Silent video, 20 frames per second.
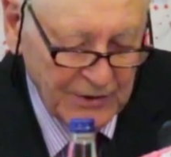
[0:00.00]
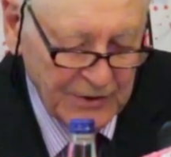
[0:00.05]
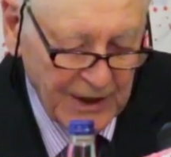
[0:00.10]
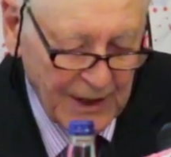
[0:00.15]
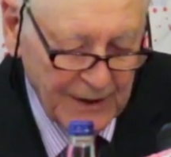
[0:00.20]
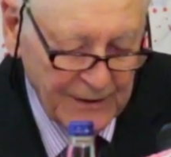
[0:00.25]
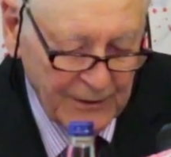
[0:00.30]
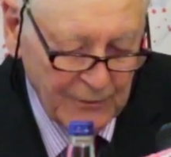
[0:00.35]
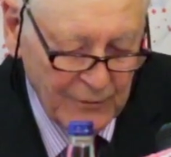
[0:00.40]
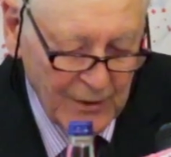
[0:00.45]

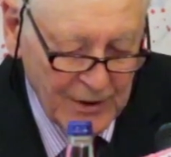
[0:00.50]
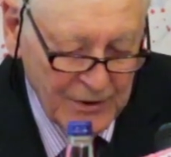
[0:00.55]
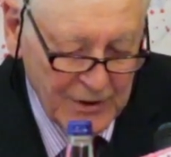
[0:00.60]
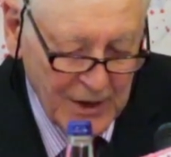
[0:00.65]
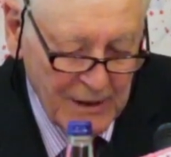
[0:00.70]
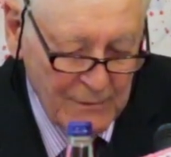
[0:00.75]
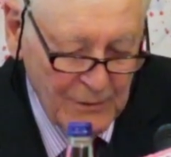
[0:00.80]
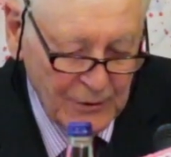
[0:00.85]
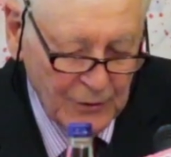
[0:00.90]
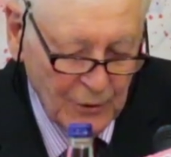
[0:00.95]
said the
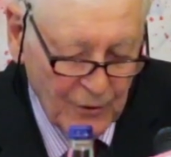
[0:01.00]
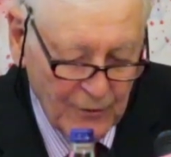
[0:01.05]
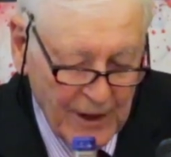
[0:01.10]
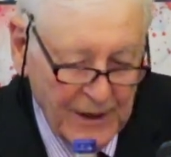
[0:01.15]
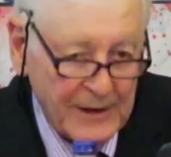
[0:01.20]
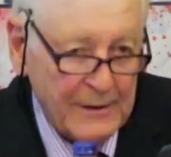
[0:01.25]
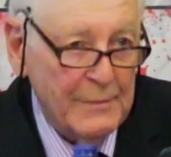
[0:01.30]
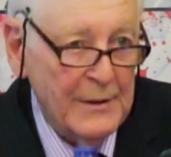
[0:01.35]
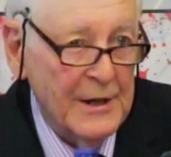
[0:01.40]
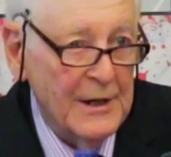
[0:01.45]
regime is
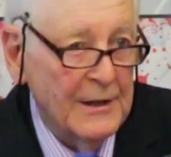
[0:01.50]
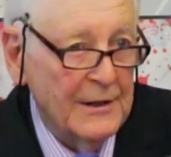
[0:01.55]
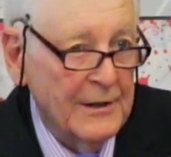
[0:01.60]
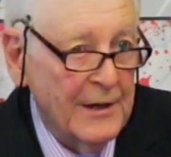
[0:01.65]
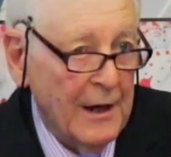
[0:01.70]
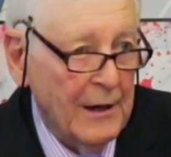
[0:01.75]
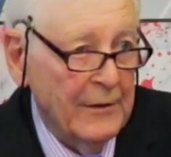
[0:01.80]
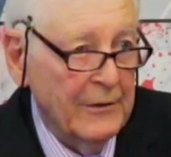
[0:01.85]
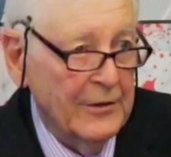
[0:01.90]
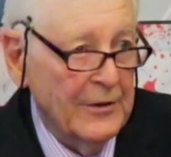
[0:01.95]
already being
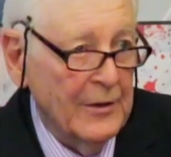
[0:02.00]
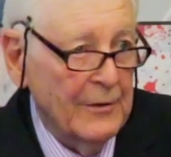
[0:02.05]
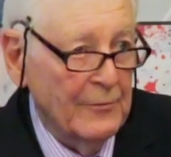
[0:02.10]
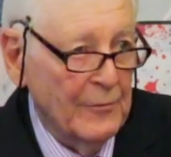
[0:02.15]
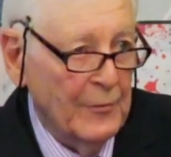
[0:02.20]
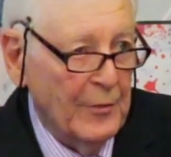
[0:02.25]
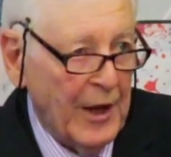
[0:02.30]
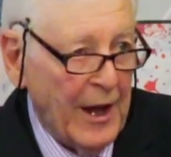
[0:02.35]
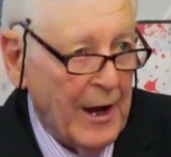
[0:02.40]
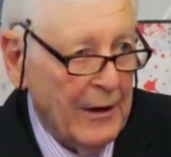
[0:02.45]

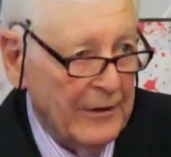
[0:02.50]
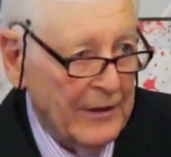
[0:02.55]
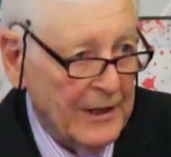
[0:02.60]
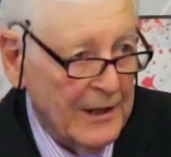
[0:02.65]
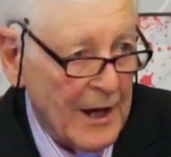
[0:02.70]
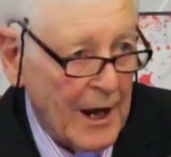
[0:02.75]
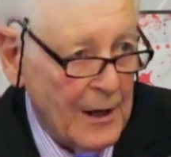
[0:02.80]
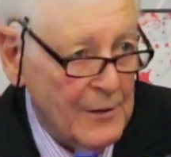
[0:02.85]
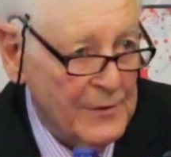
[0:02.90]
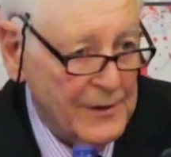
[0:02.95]

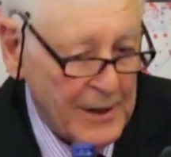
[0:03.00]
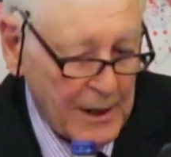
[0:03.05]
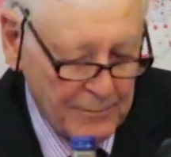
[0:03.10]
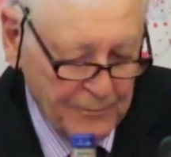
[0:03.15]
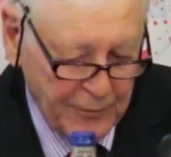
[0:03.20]
carrying out their